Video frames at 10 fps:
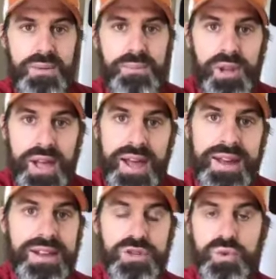a
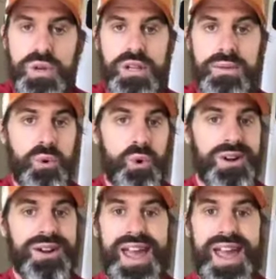plan is really important.